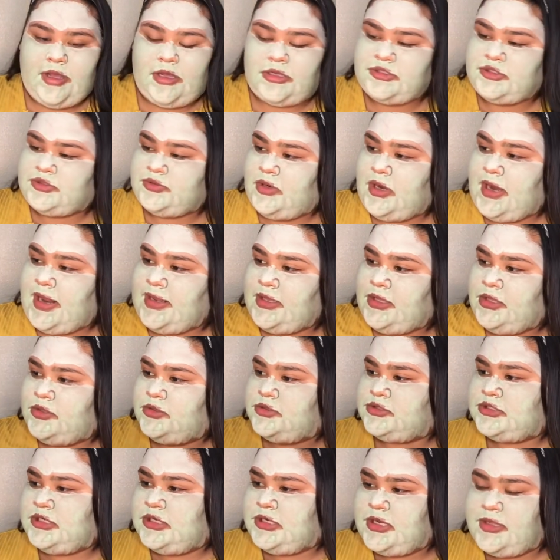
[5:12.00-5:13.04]
also like
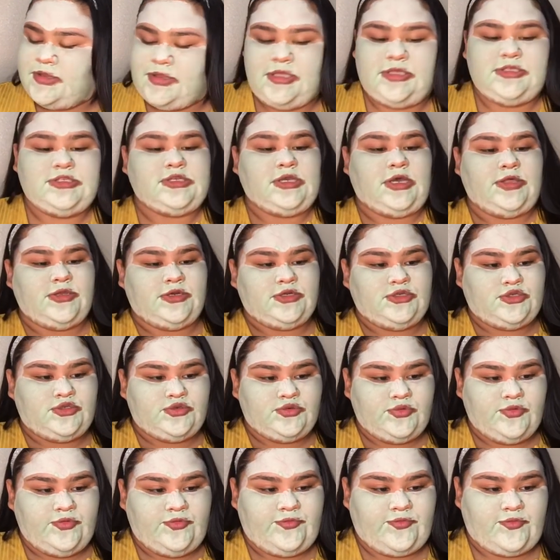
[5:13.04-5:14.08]
using these other
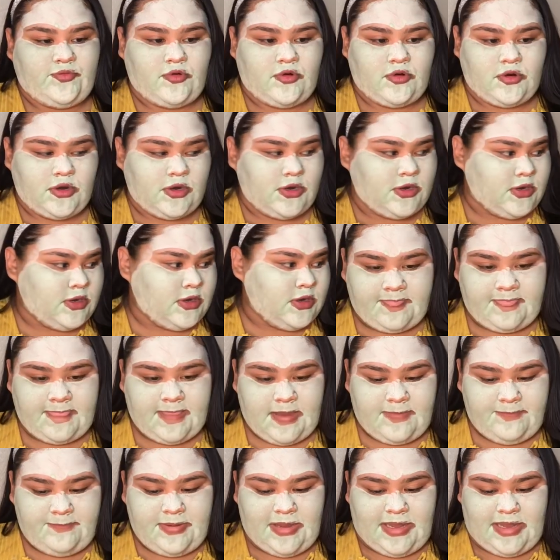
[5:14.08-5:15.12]
two for
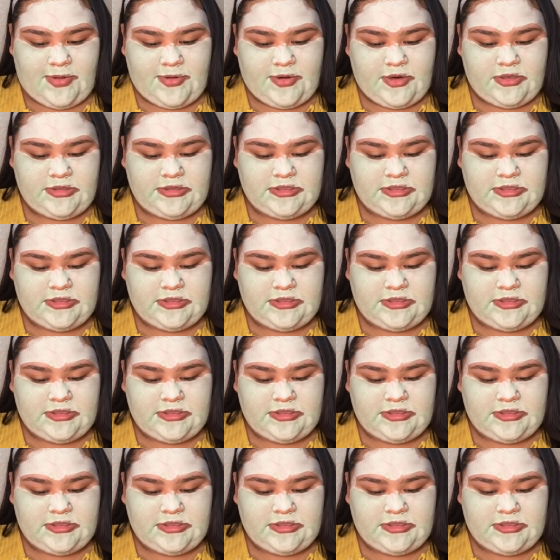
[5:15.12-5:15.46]
powder.